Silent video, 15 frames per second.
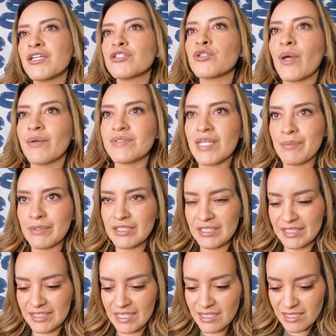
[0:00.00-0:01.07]
So I was able
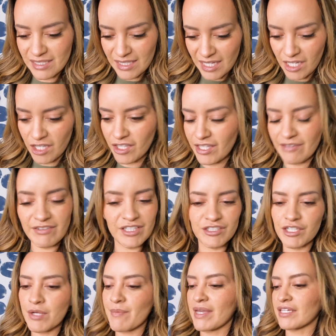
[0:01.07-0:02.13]
to sit still even during